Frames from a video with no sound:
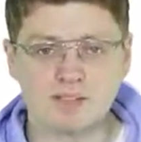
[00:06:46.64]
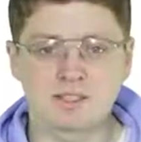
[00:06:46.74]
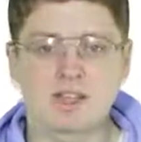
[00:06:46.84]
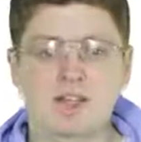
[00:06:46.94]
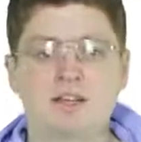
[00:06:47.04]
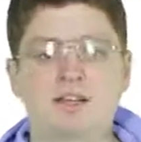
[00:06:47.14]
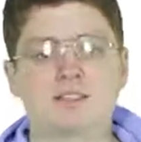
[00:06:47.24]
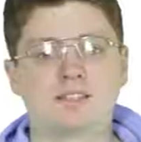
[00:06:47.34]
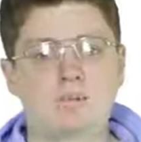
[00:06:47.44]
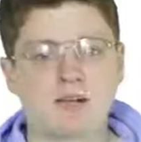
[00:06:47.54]

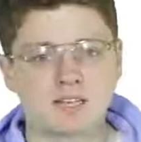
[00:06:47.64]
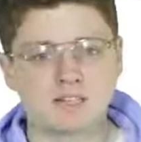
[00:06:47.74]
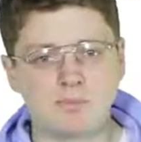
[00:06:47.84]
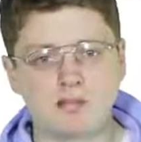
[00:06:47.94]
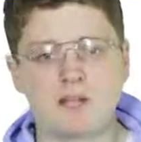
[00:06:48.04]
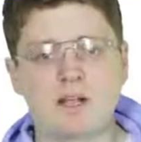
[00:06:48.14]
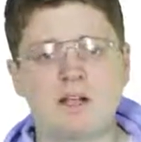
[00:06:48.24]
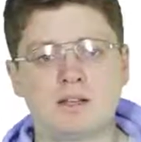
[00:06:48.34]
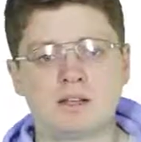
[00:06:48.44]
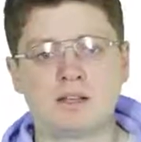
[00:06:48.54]
the maximal
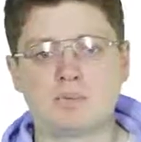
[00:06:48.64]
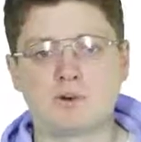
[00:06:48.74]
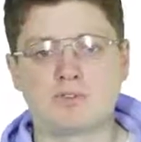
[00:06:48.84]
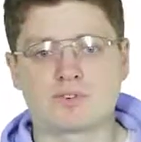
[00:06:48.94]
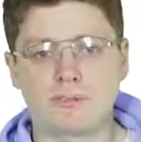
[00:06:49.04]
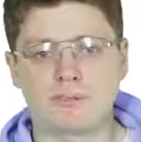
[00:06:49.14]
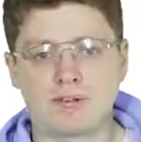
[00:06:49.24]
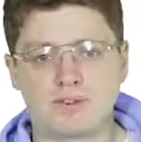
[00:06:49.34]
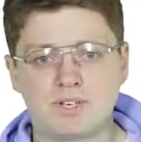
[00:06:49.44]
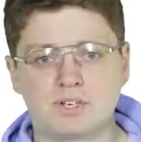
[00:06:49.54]
number of
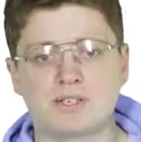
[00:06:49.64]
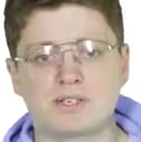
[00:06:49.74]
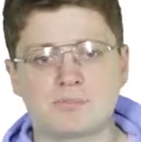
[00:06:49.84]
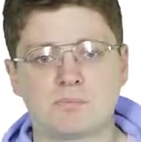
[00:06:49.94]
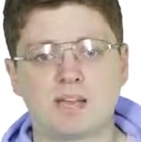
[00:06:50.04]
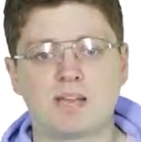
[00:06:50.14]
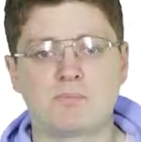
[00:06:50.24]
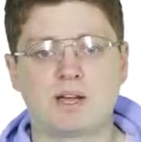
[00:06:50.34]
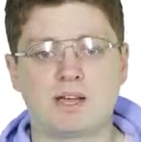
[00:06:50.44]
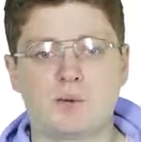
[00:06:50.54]
comparisons
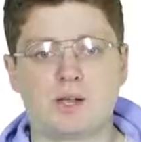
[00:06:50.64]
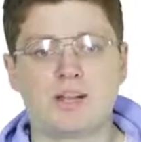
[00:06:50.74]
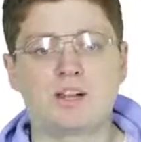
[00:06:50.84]
made by our